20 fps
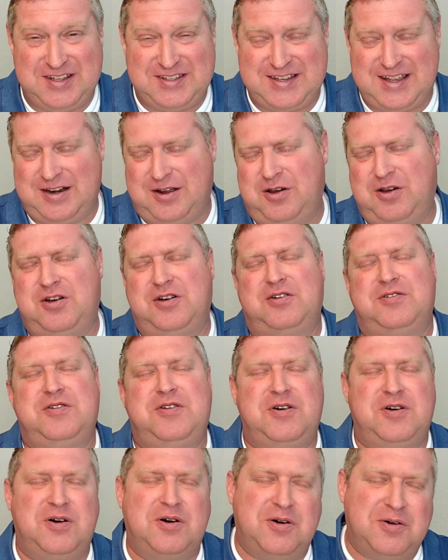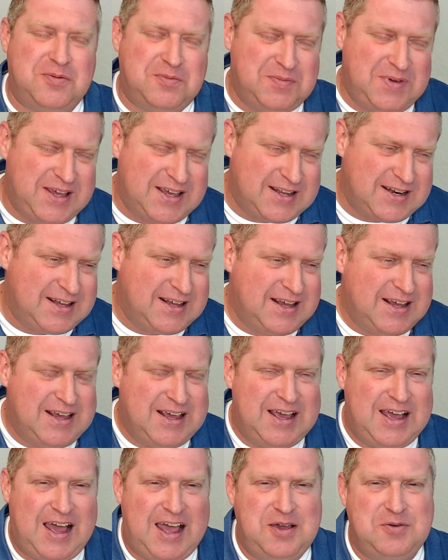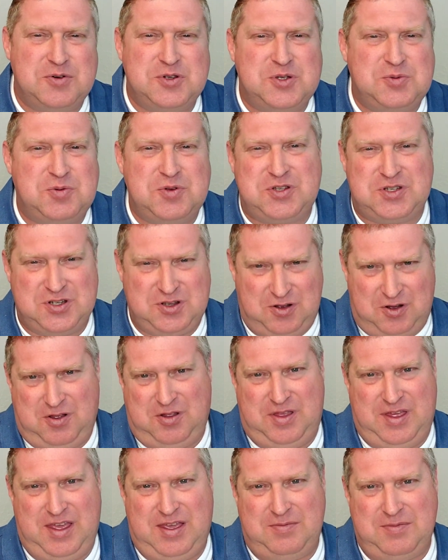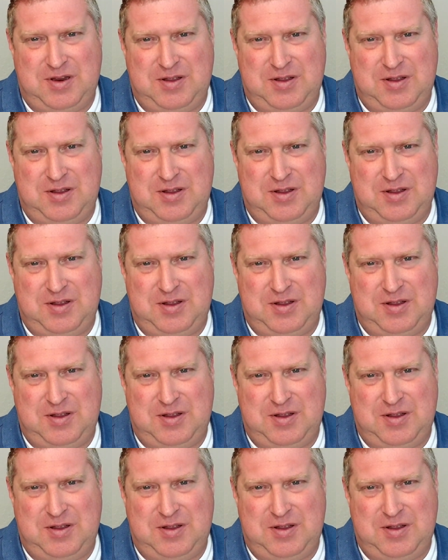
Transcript: It's that, oh no, man, I was supposed to call them.